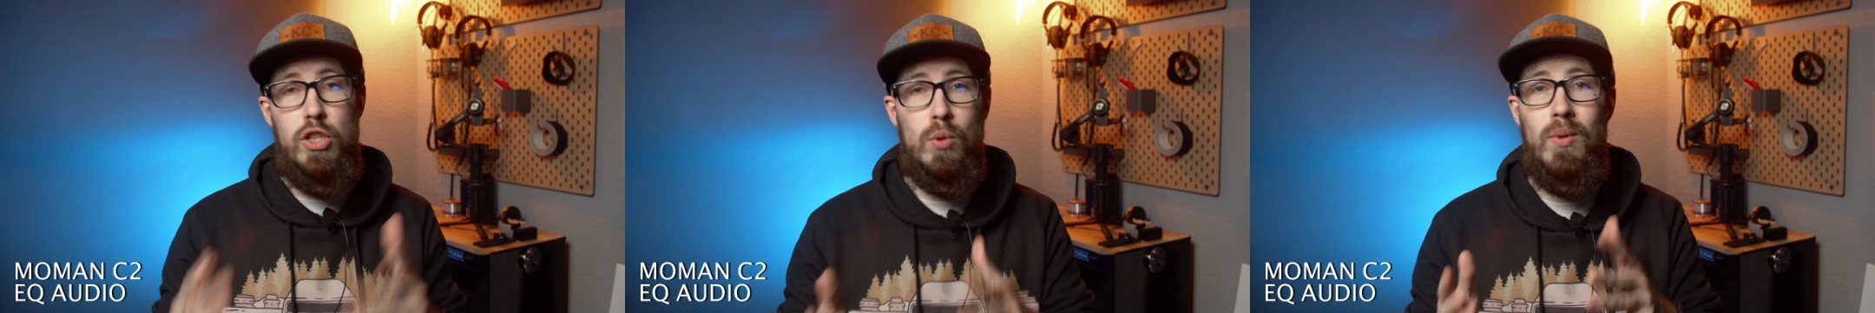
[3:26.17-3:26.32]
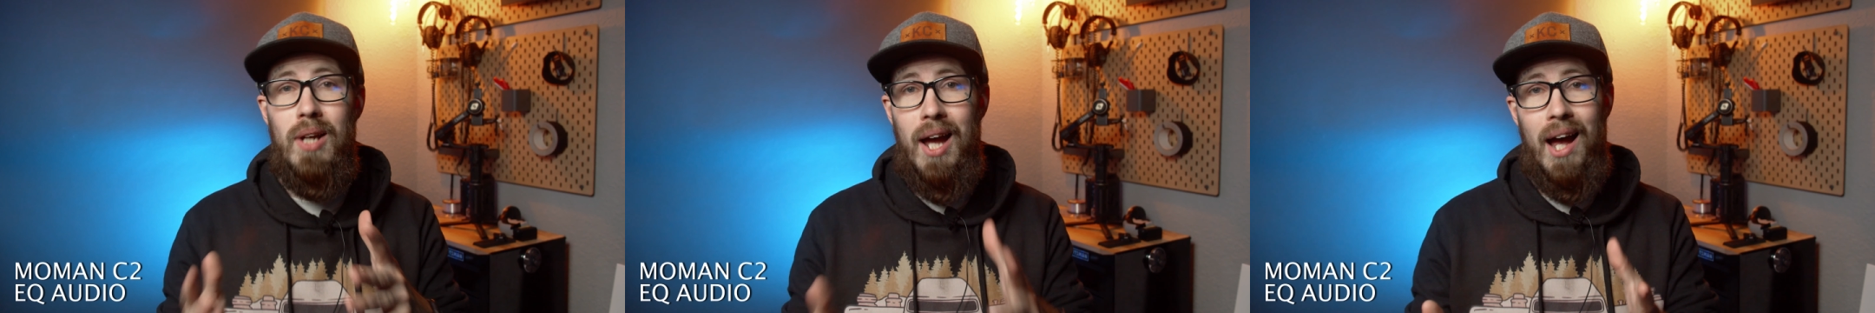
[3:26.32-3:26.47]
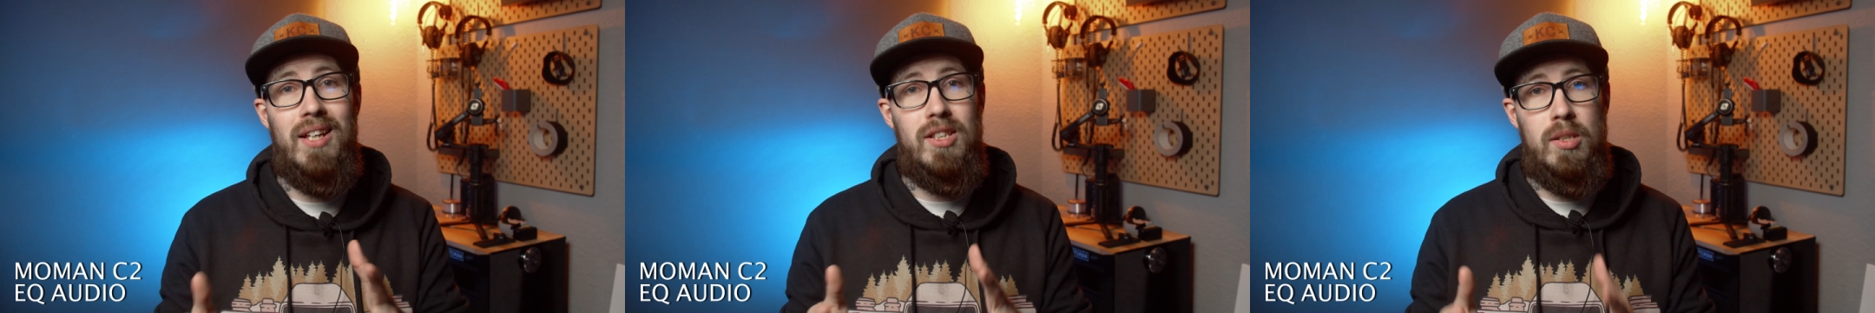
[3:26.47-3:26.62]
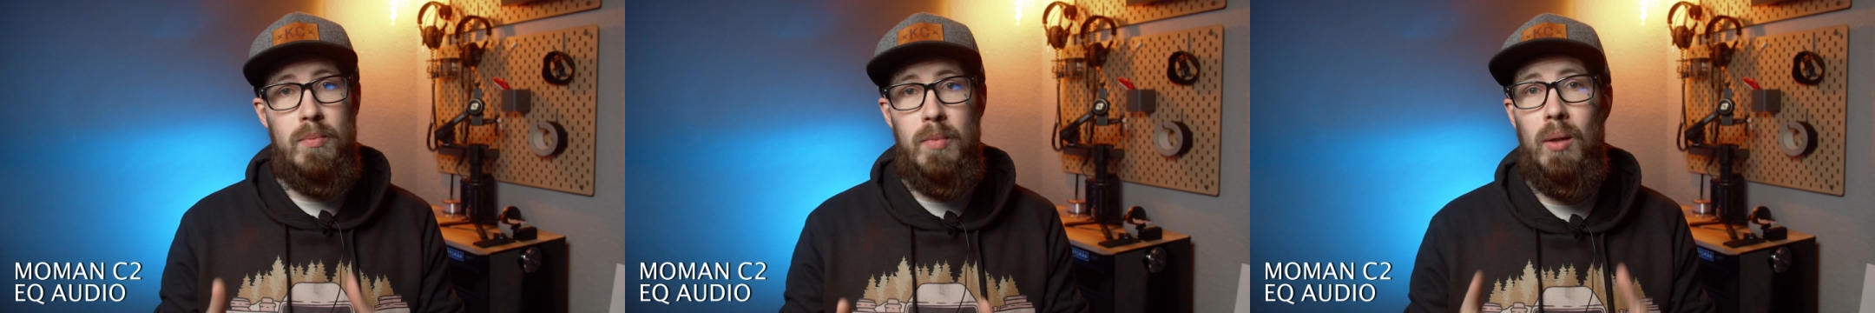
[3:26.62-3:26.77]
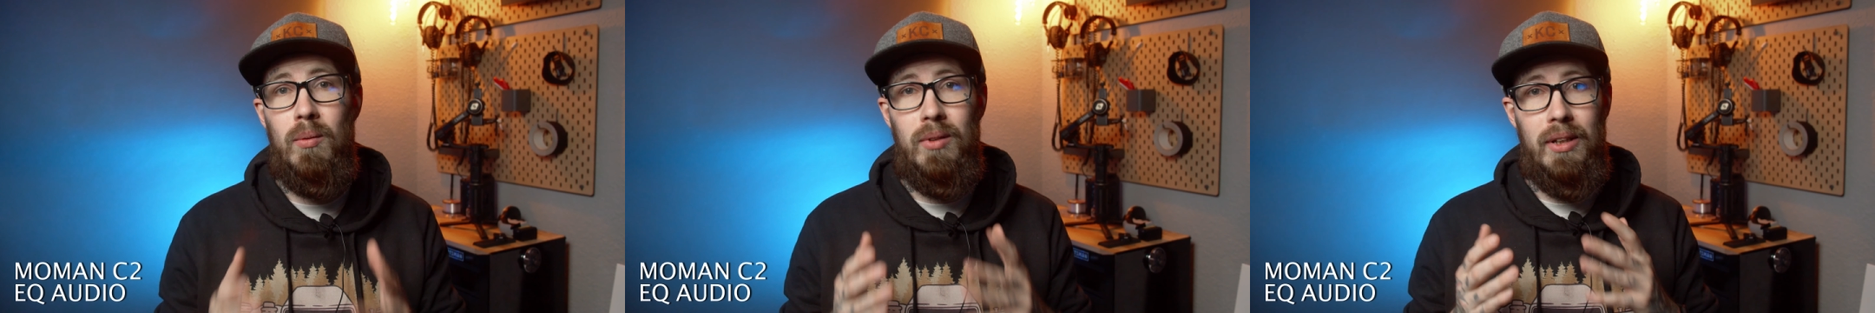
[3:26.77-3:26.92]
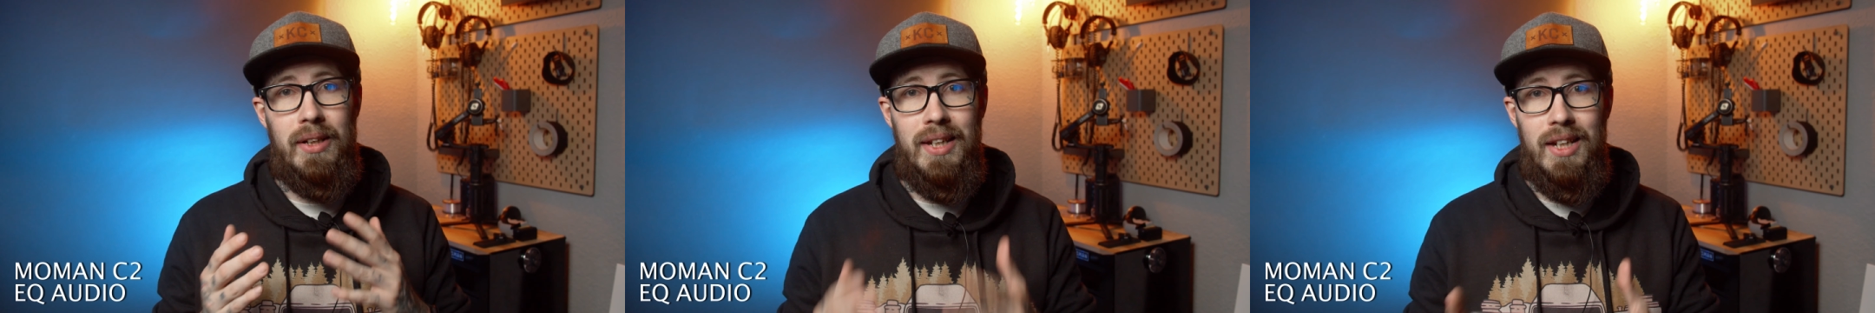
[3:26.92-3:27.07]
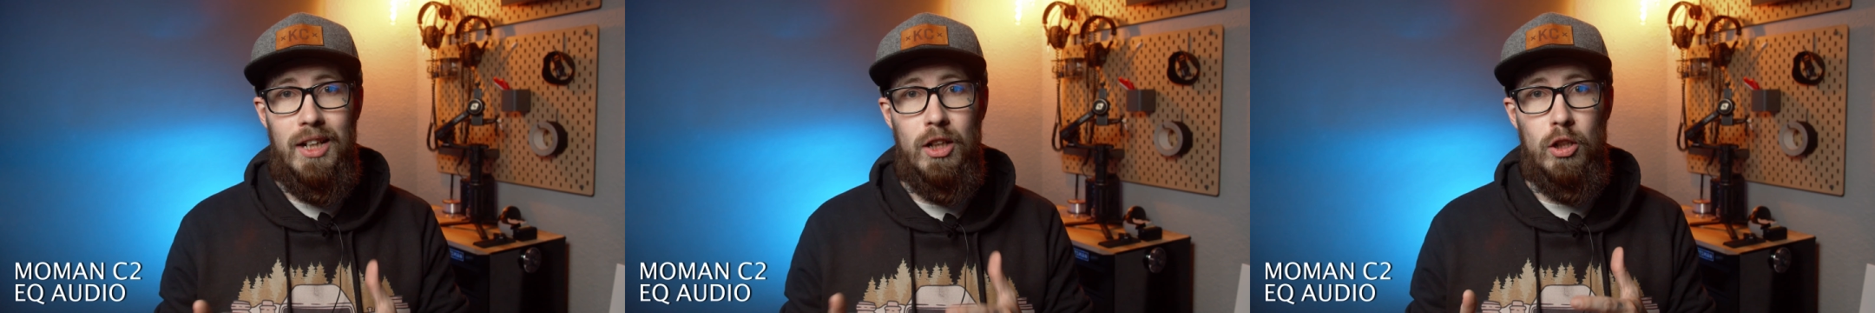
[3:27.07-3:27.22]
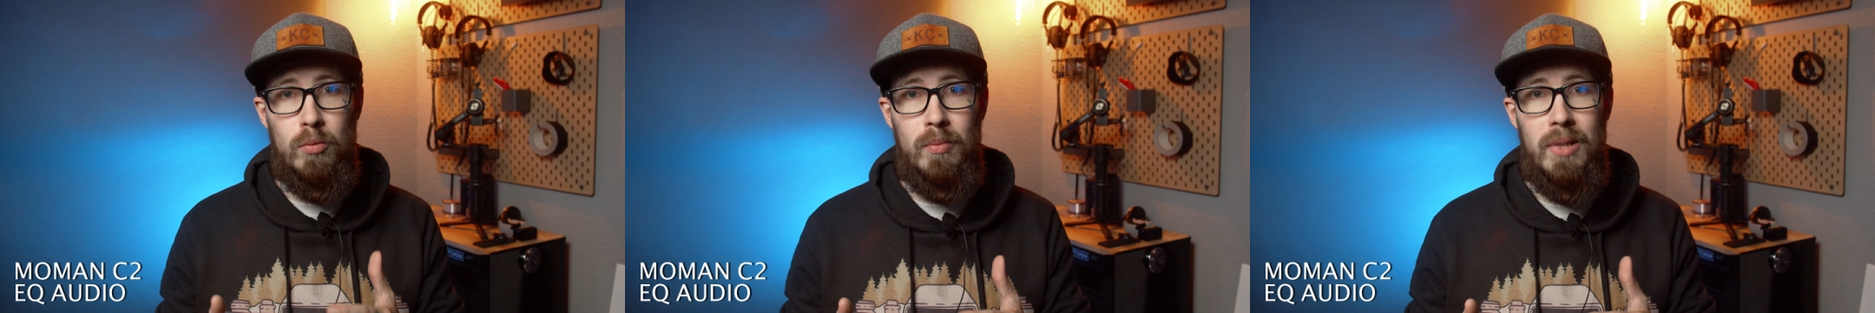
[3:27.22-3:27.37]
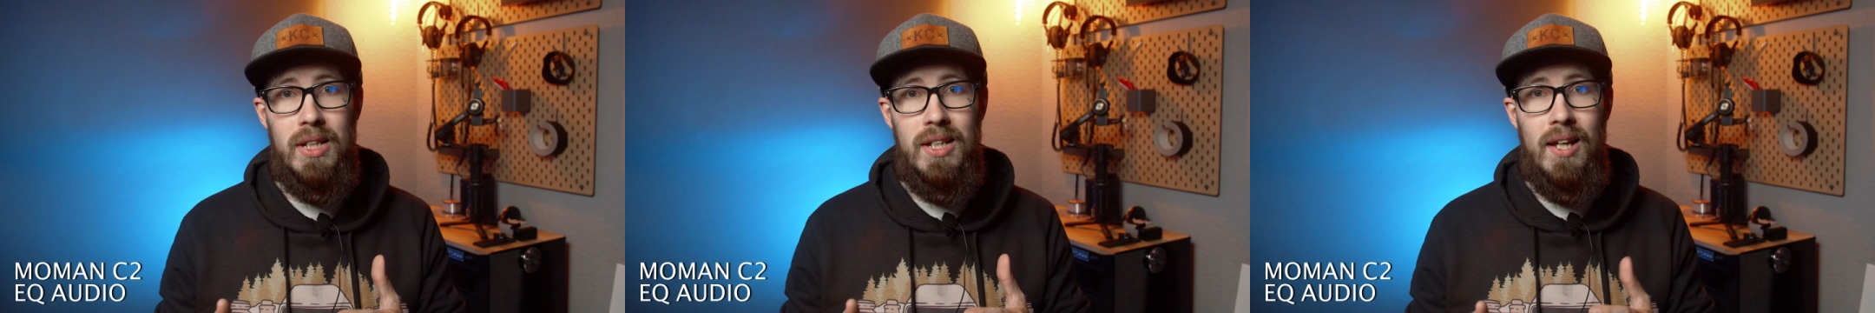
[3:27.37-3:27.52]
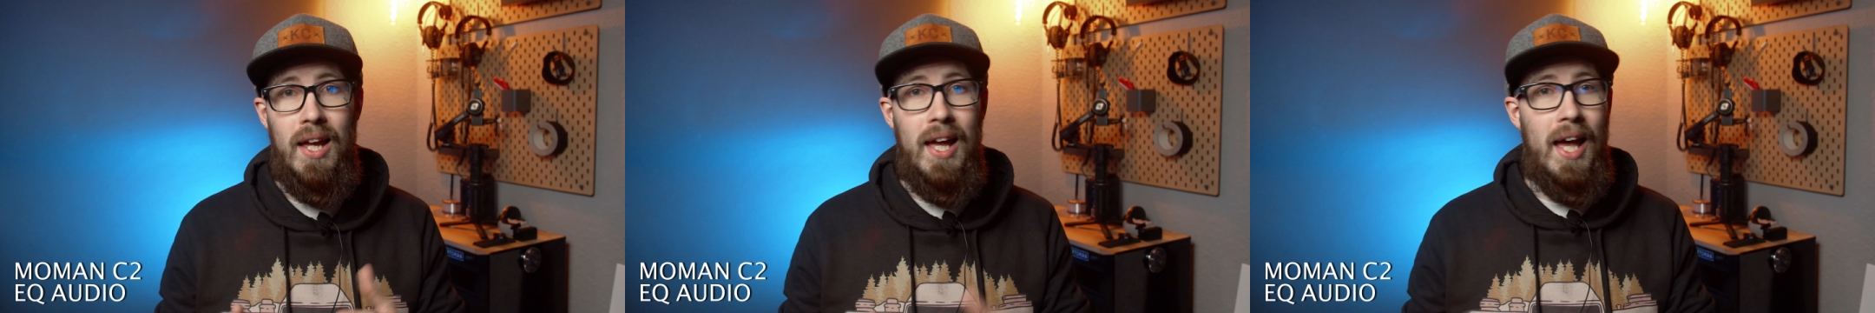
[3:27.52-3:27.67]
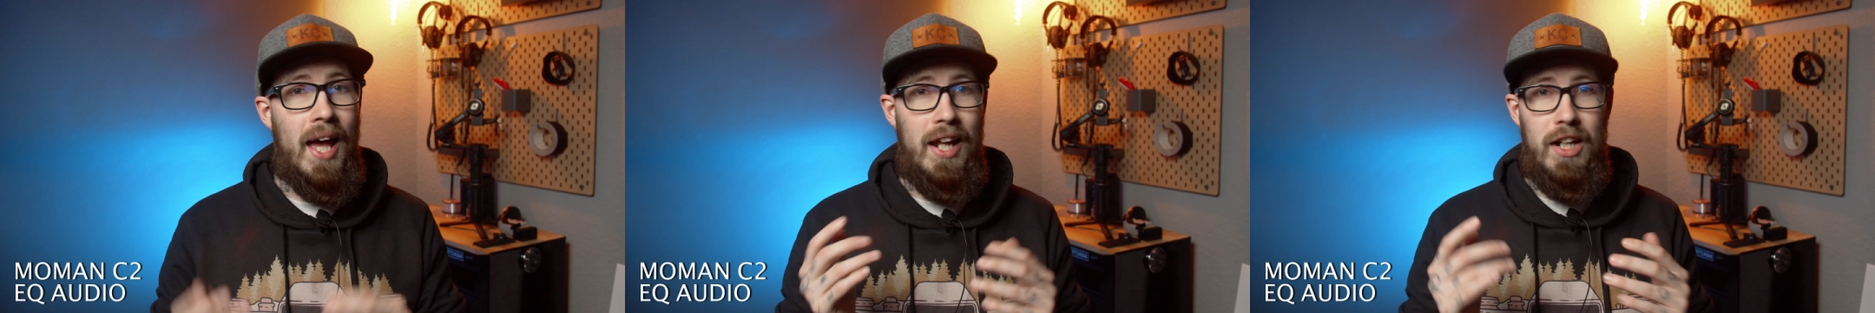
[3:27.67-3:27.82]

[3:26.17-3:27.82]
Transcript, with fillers: you guys to be able to hear me